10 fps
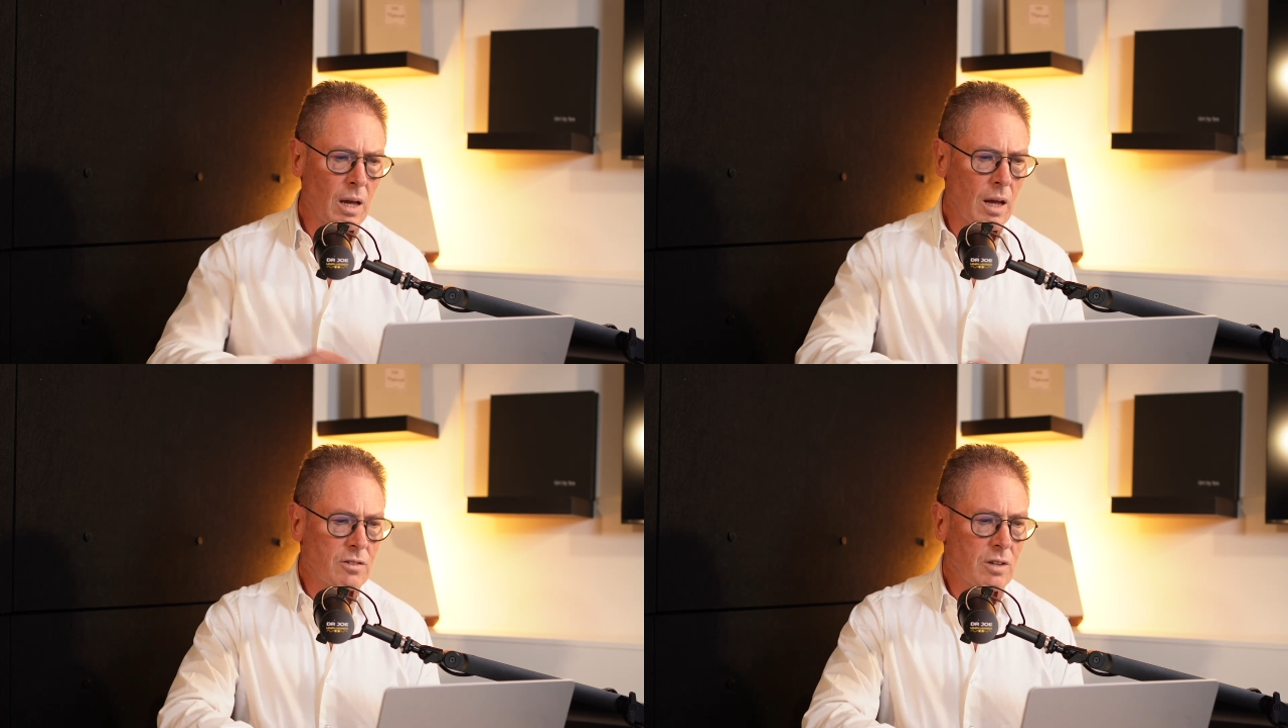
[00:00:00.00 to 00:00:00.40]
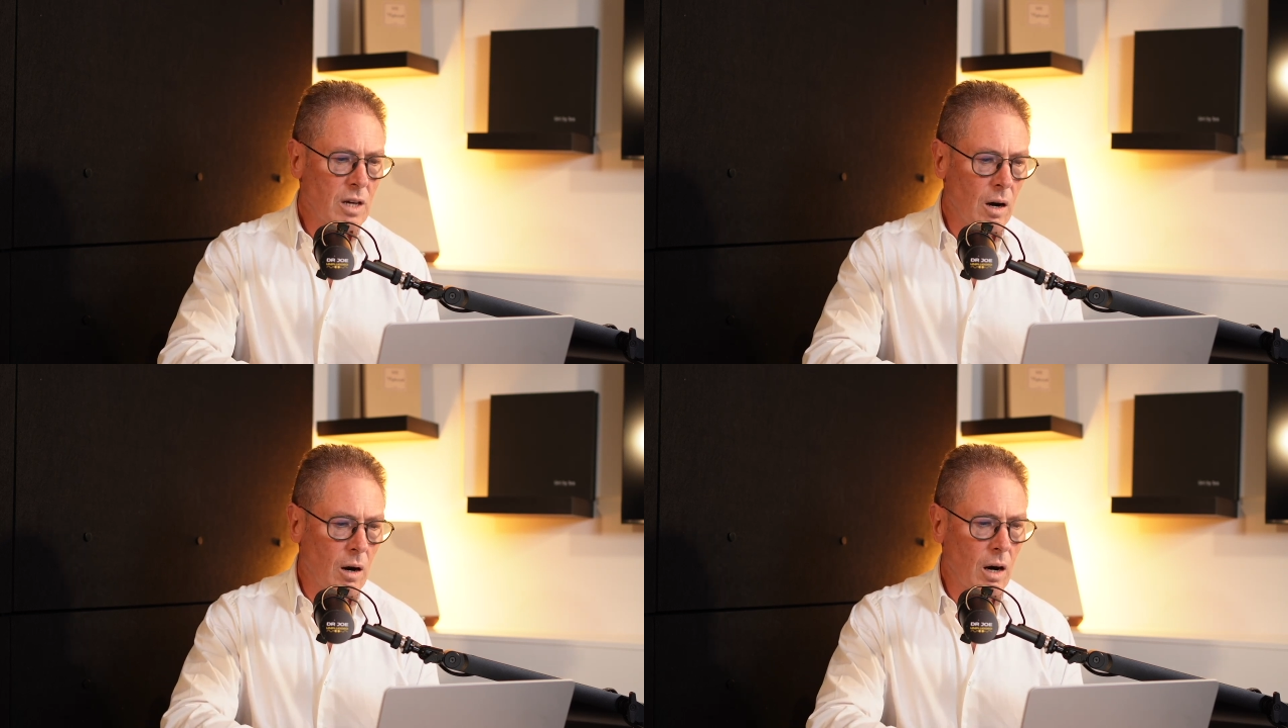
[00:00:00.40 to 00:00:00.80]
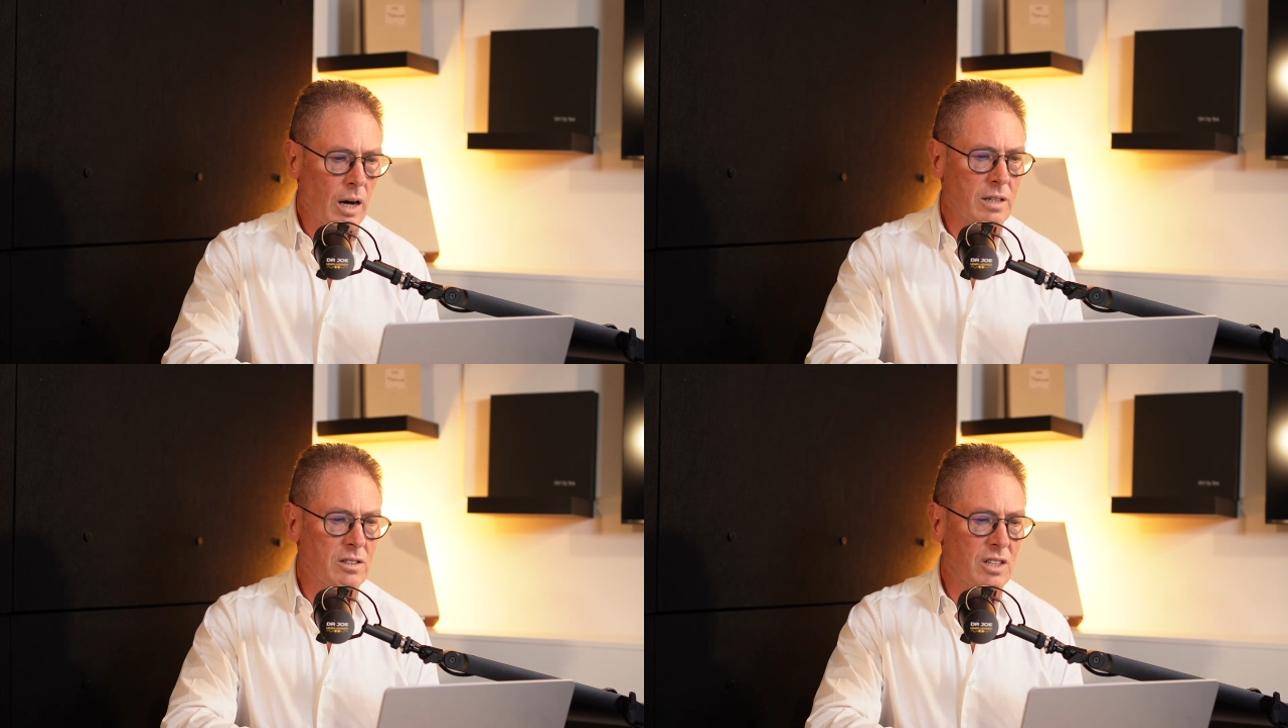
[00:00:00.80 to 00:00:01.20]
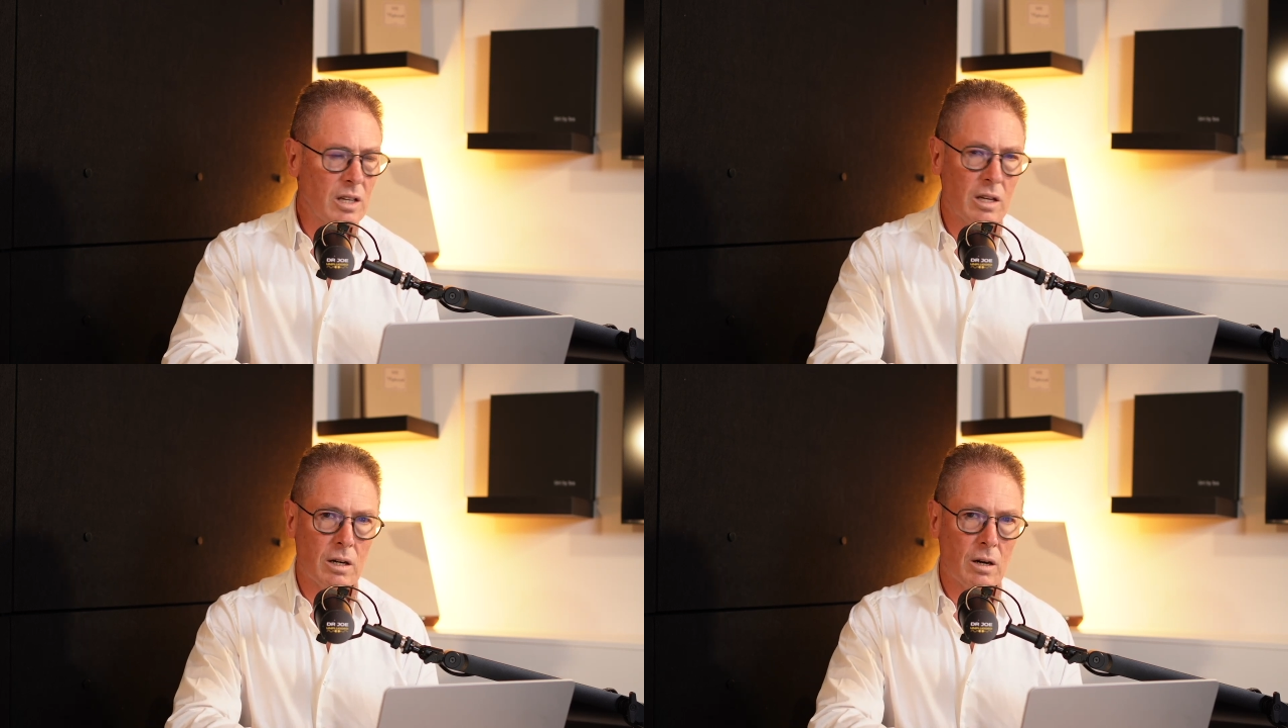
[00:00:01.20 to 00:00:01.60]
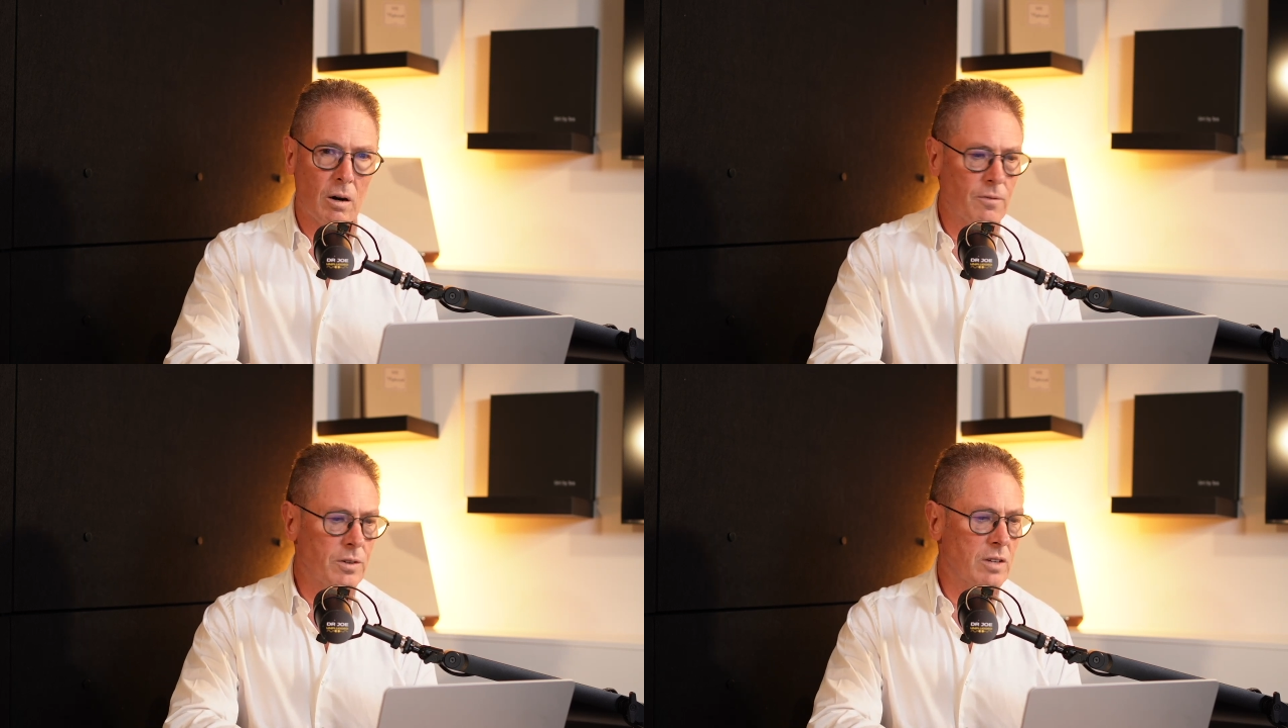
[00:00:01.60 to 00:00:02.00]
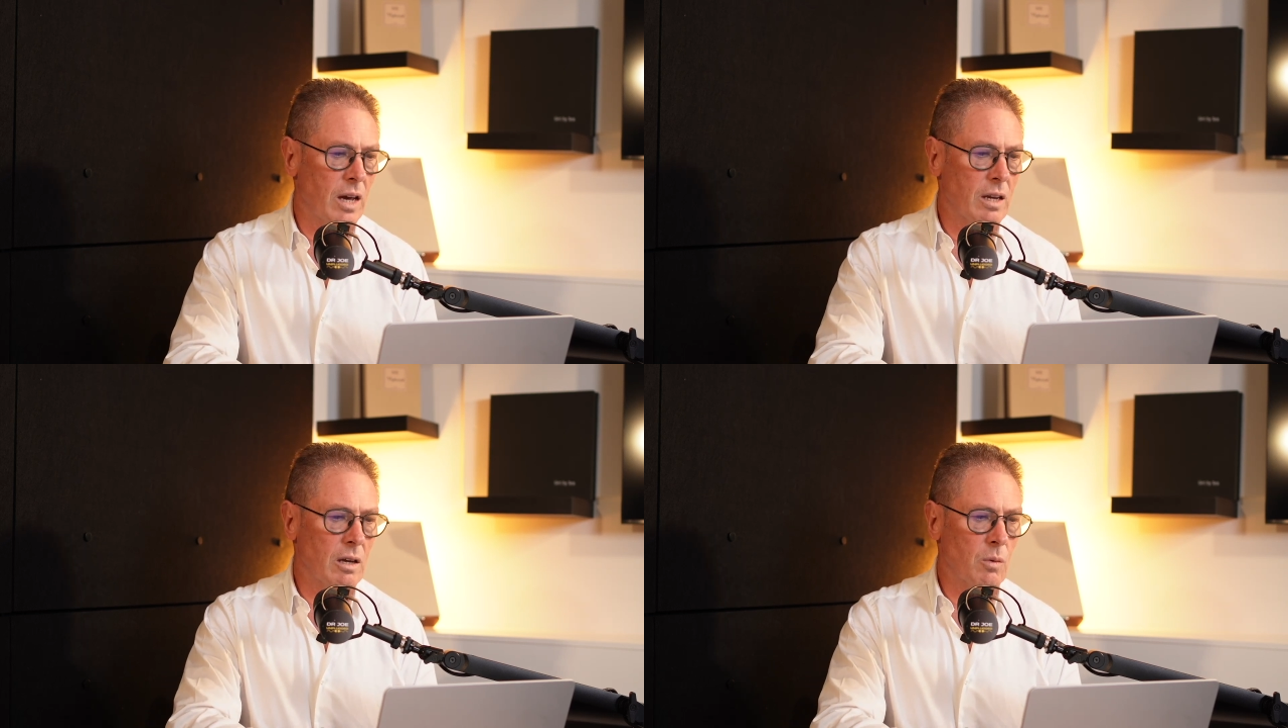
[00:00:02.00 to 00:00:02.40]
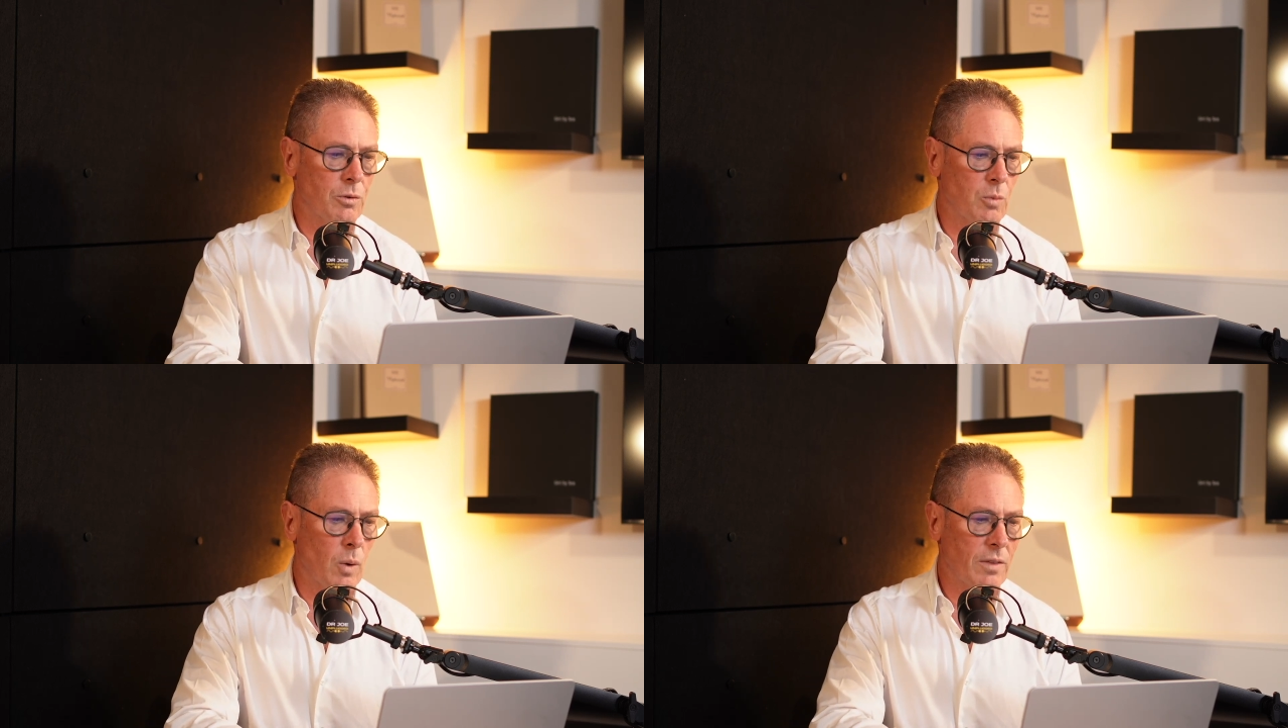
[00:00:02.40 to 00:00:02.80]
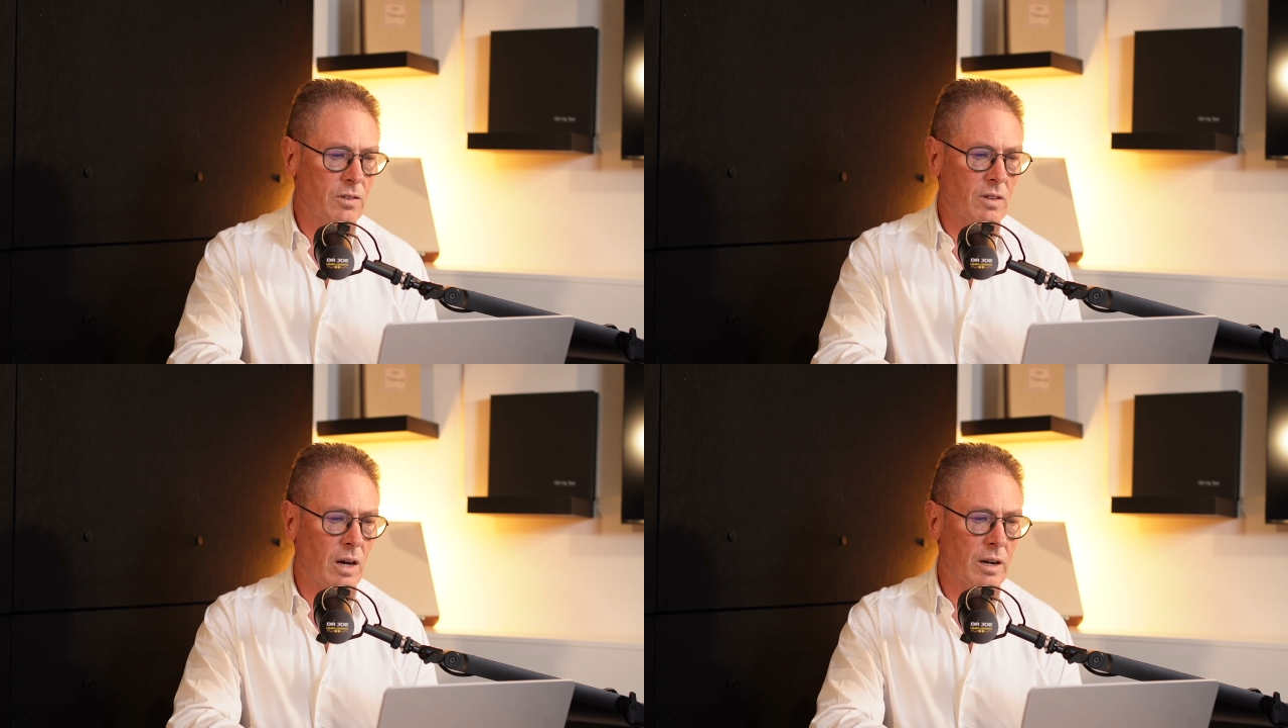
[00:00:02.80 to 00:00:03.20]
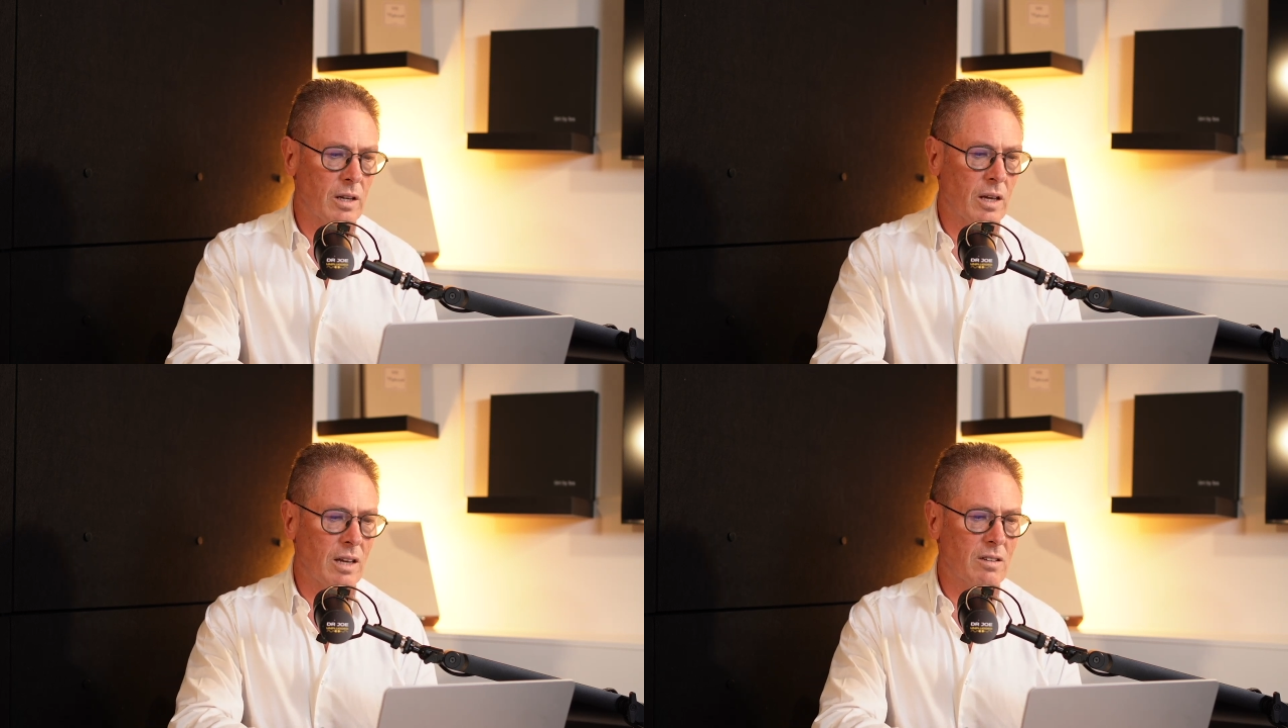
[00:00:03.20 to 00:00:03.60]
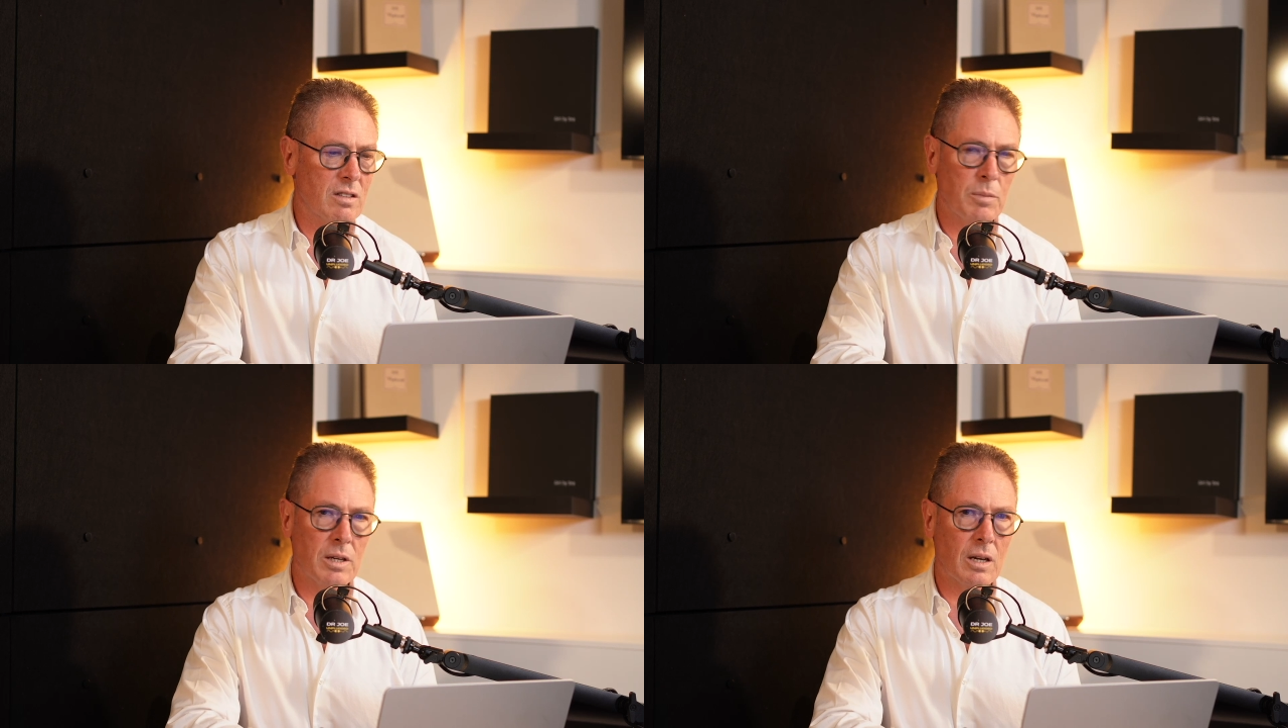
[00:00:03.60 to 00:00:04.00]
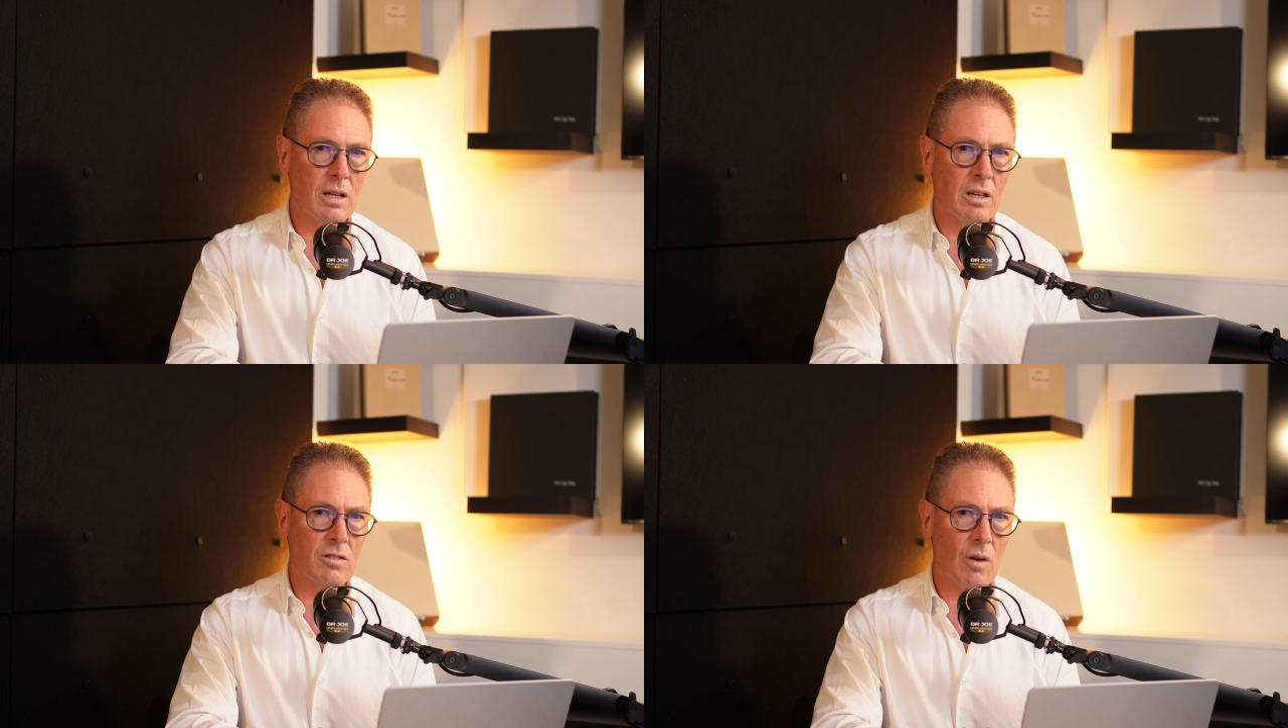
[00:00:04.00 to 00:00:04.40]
So the idea of this N=1 study is the beginnings